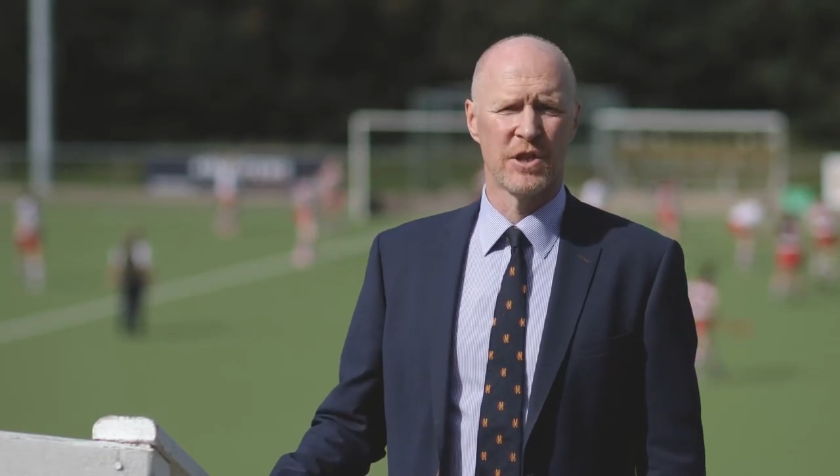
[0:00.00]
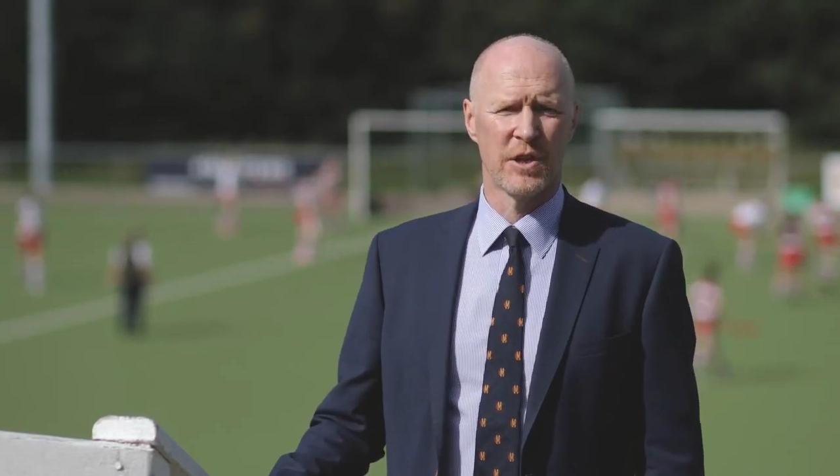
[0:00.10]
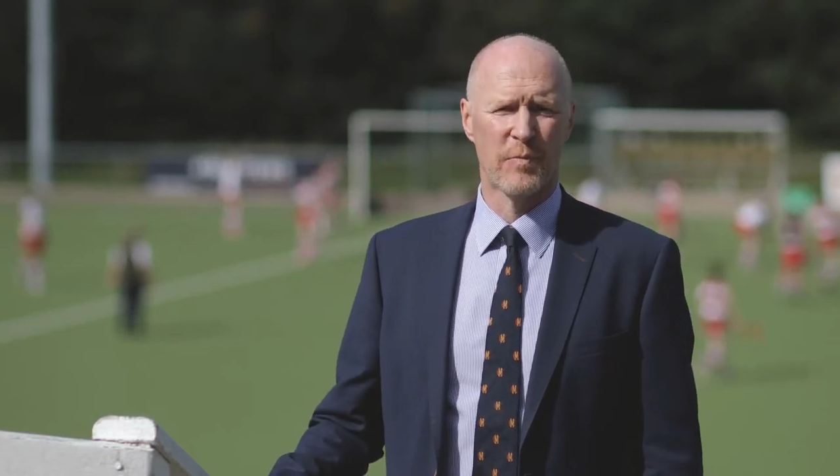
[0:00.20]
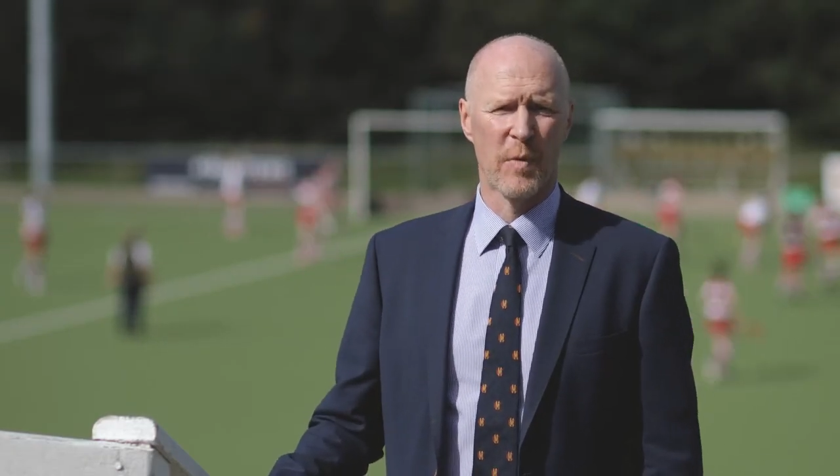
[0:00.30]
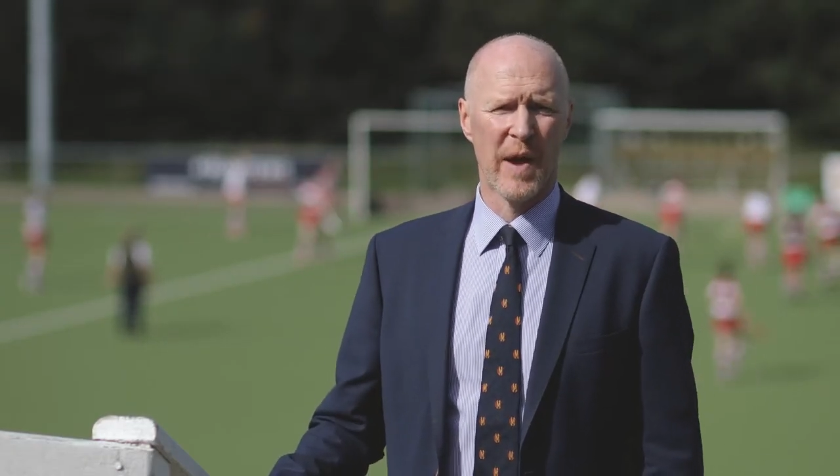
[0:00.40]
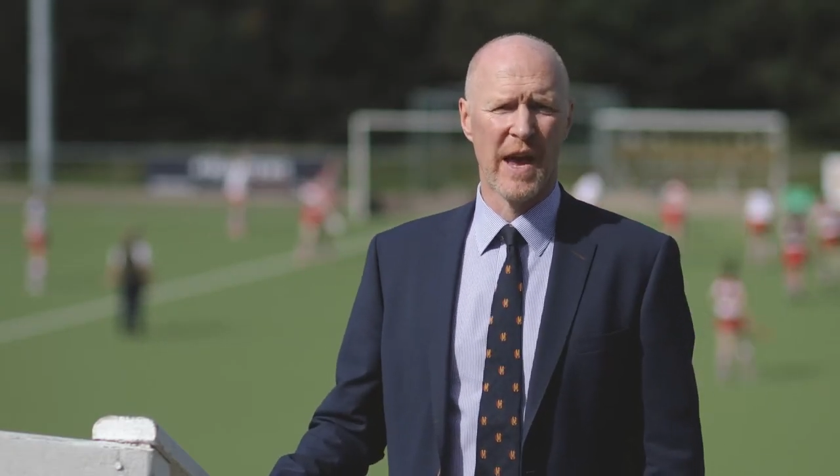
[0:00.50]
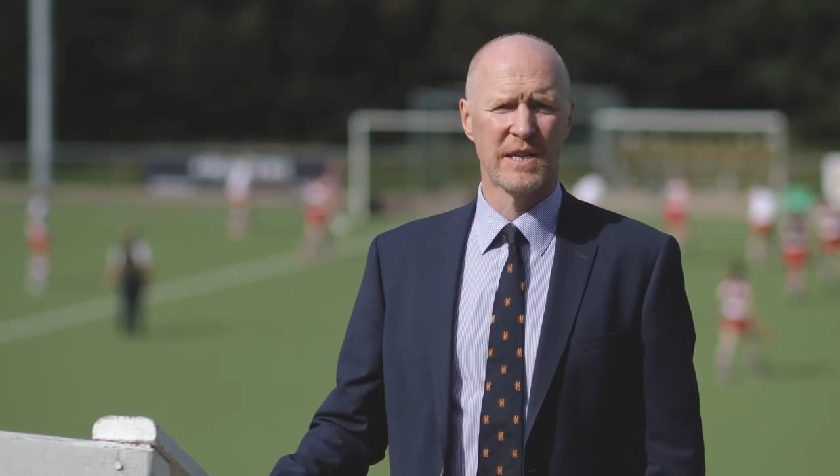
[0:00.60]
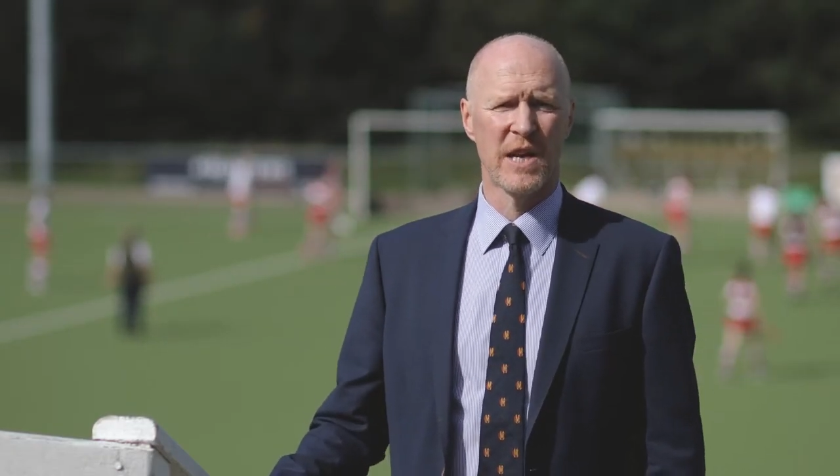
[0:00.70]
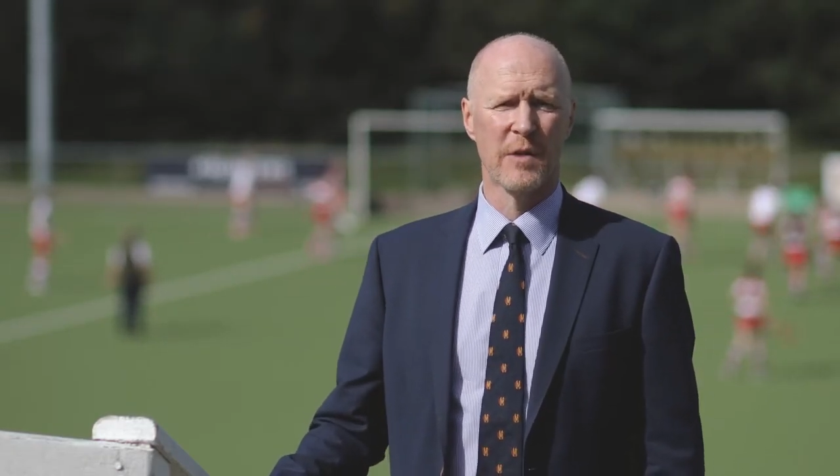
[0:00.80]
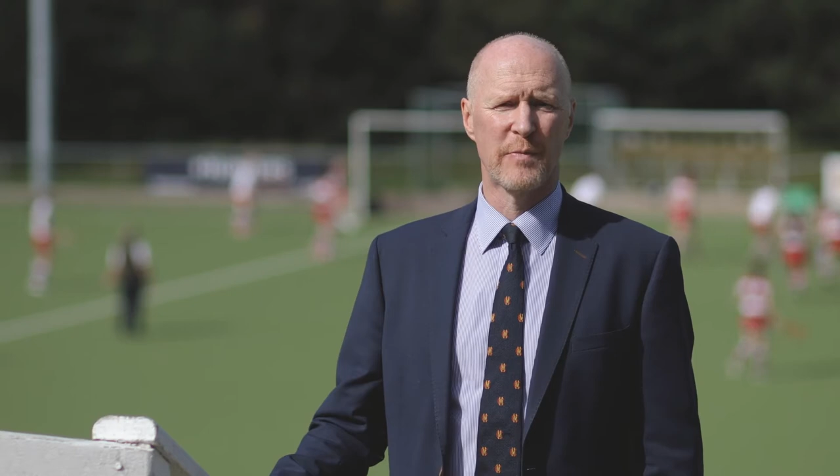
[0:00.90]
that
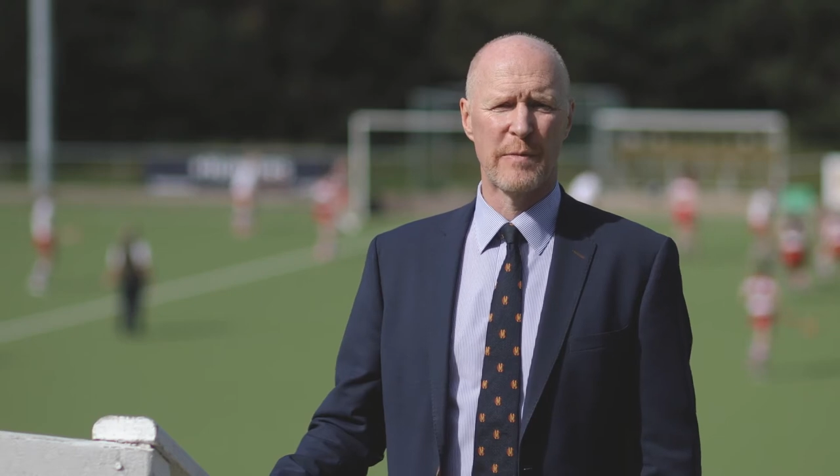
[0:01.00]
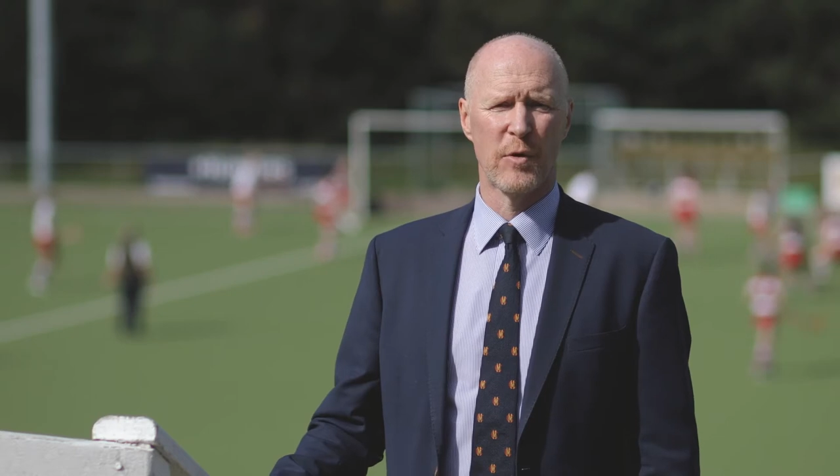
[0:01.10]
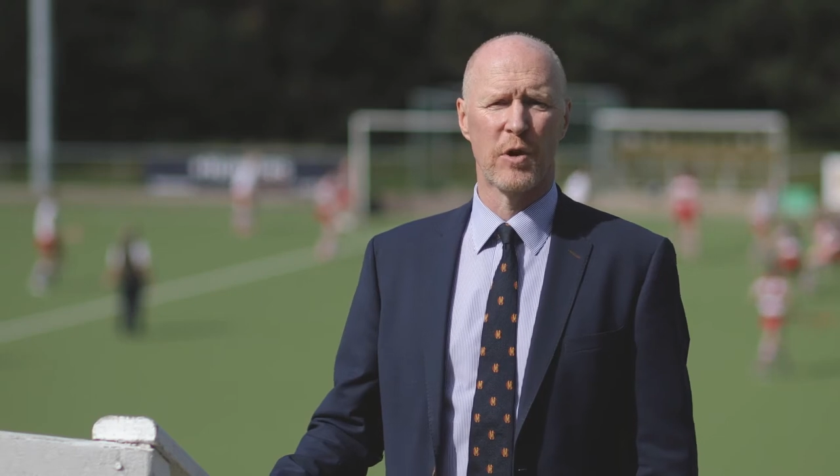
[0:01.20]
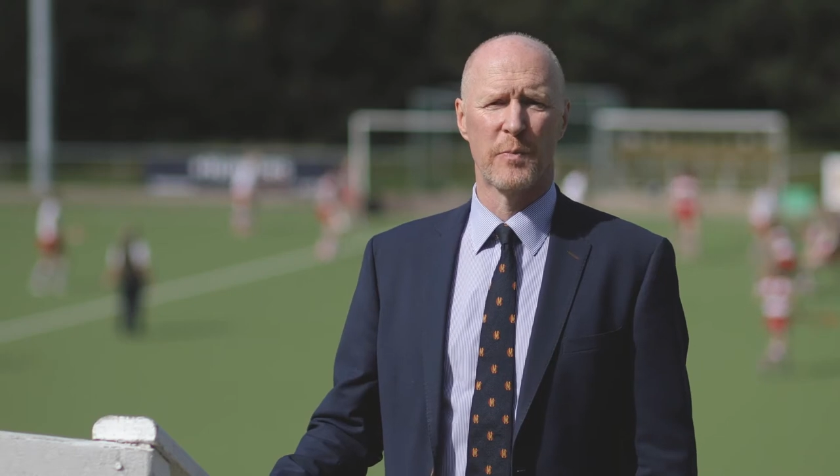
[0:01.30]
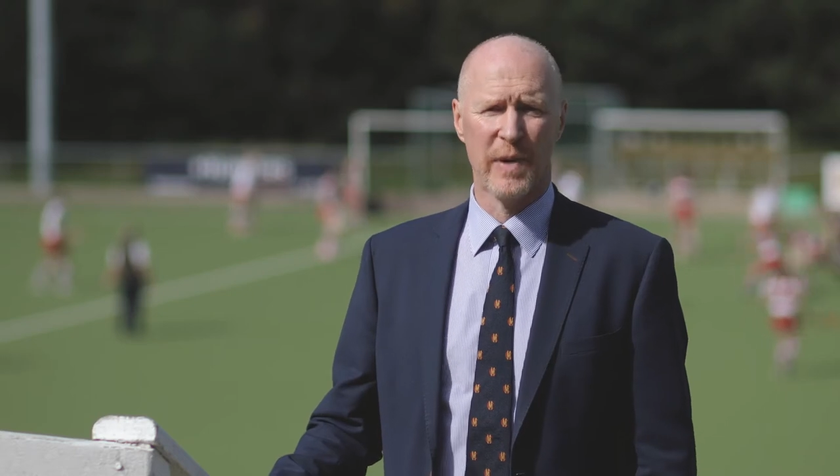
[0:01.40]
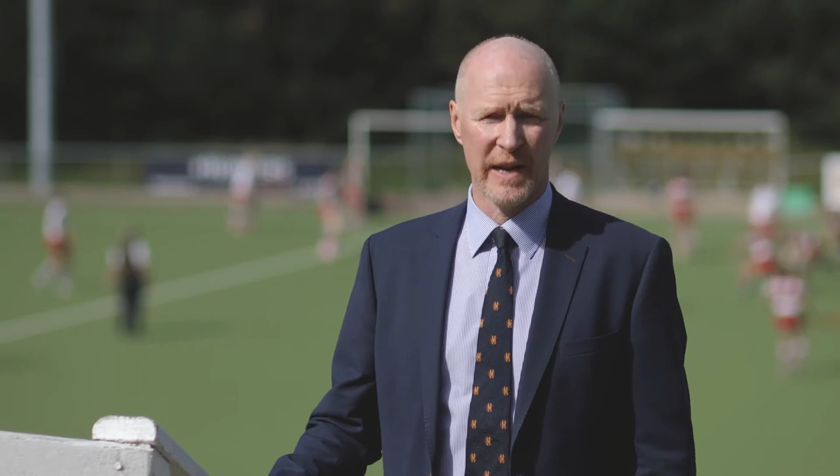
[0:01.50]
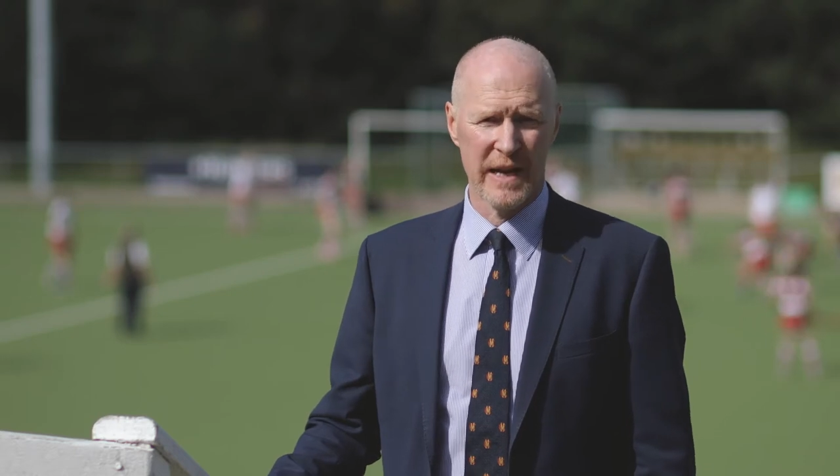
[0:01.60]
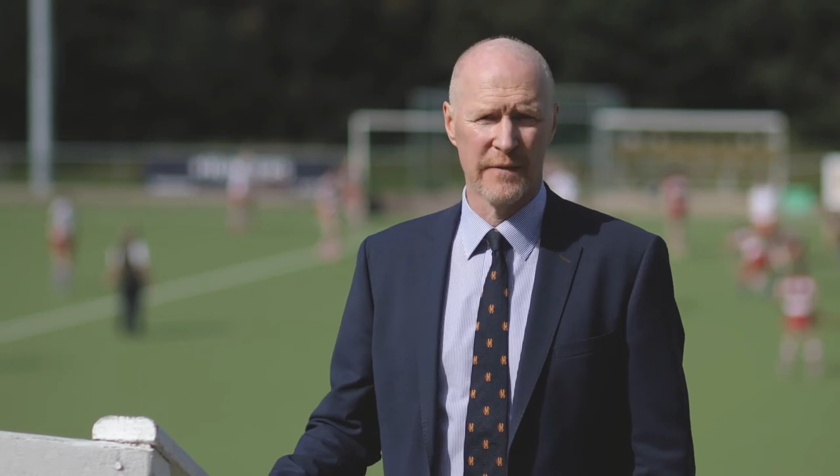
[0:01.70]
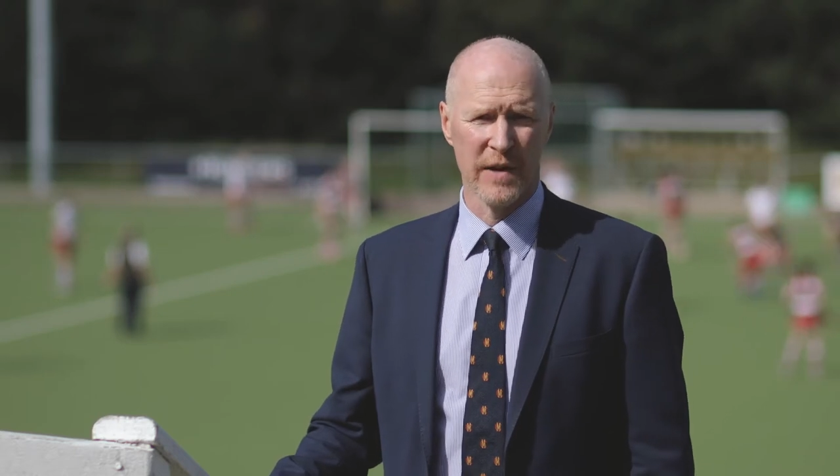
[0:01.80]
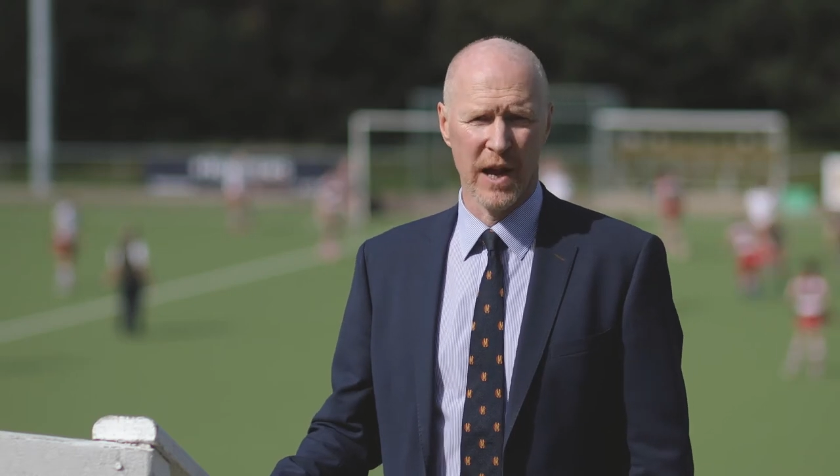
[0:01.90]
prepares young people
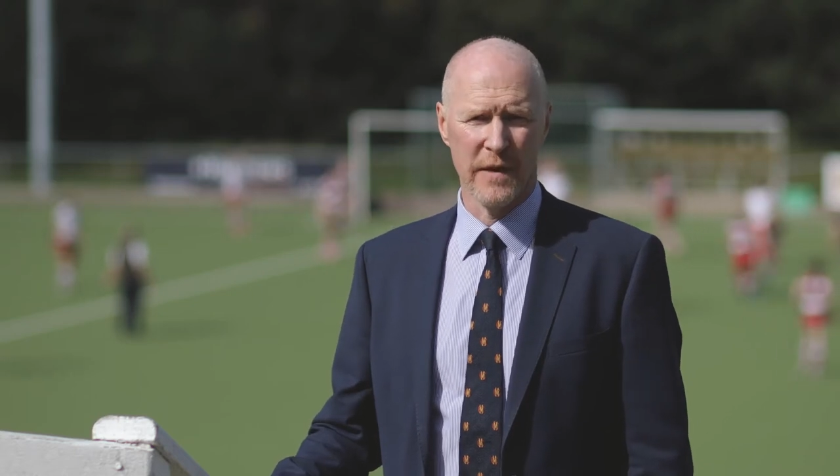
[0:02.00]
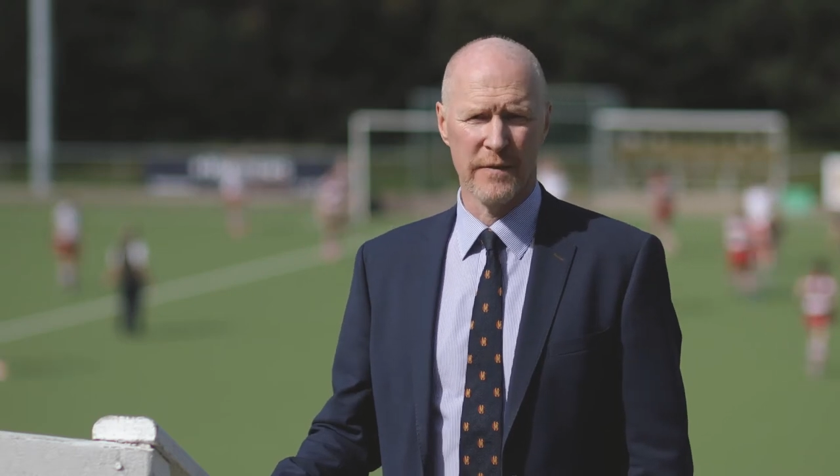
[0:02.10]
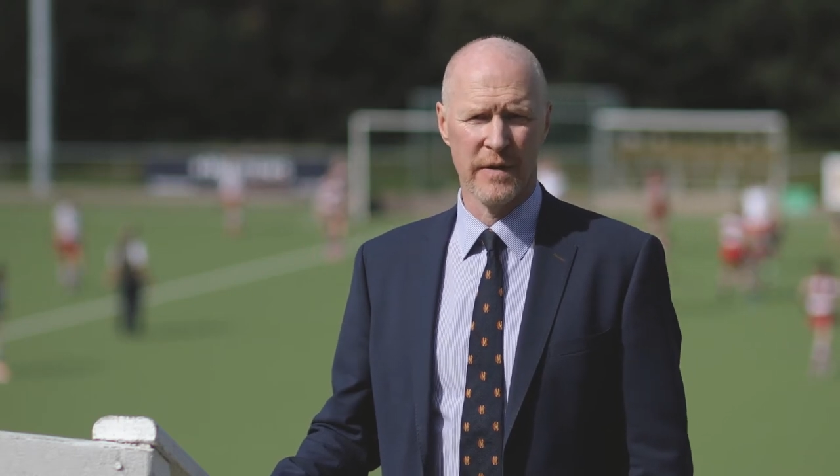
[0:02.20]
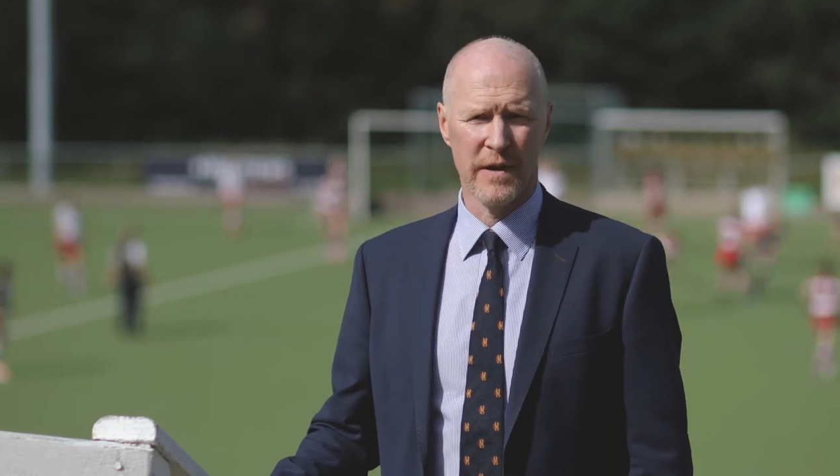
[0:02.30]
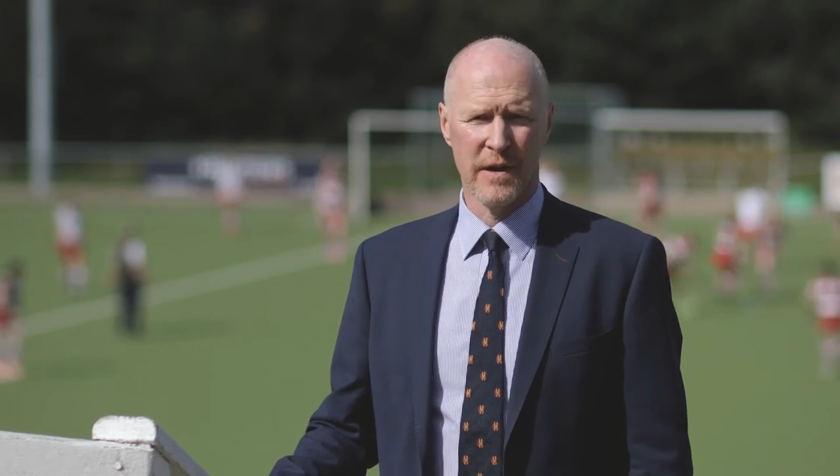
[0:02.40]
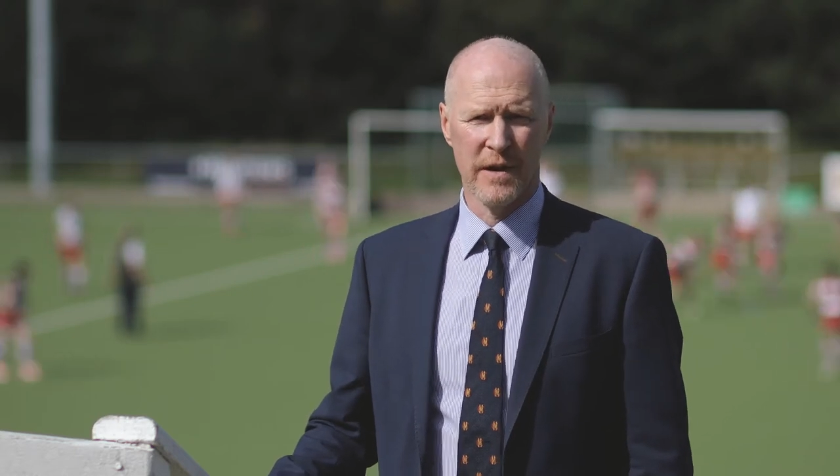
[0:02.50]
completely for life